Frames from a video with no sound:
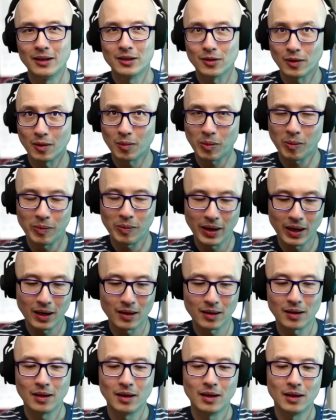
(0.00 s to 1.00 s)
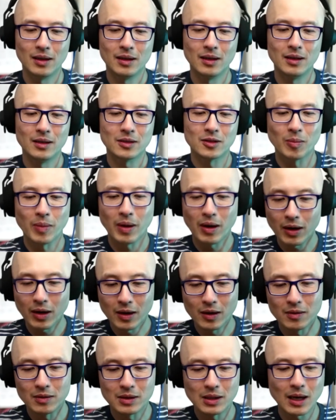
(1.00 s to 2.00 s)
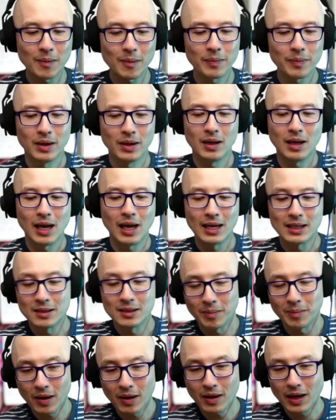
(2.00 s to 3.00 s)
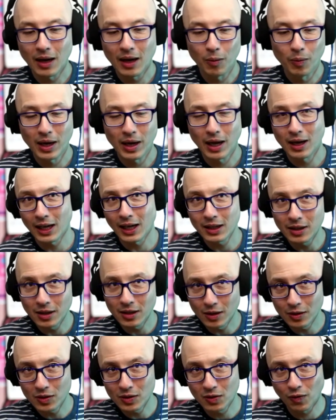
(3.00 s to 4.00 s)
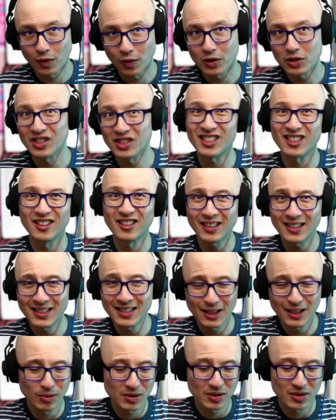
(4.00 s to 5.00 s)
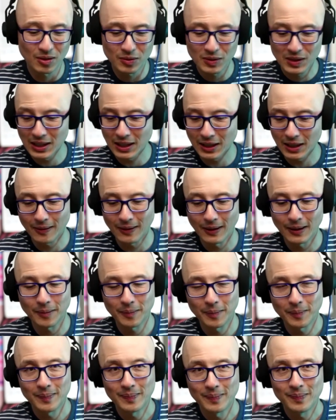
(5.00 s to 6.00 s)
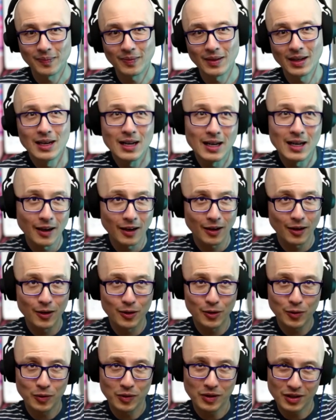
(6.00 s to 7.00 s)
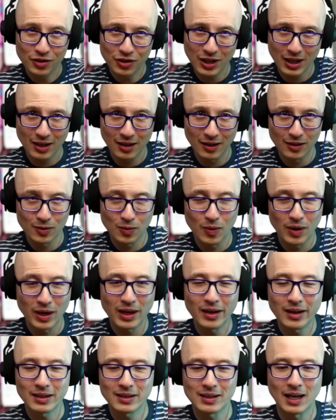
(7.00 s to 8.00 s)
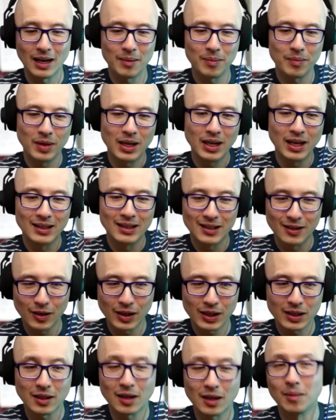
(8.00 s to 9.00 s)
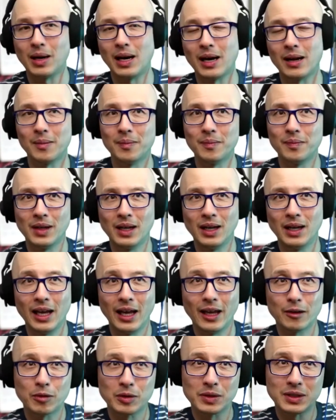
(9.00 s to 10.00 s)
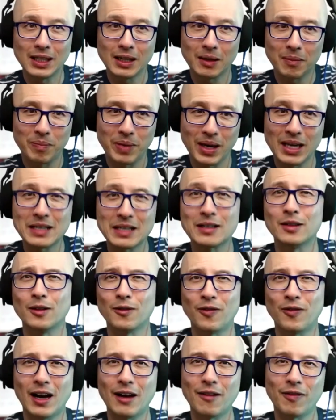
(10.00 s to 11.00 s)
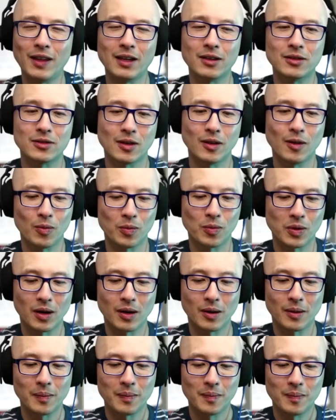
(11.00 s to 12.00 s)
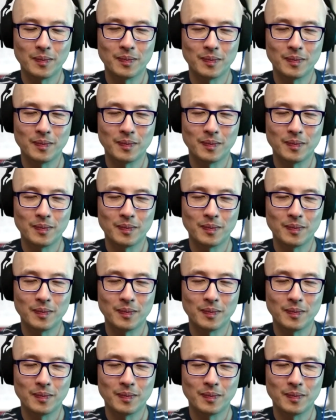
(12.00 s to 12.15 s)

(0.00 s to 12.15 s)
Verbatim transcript: So they're prepared. So Mary goes up, and I said, Mary, what I'd like you to do is first just look at the sequence, don't say anything. and then go through this checklist one at a time until you get to the bottom and critique based on the 5 things on the wall.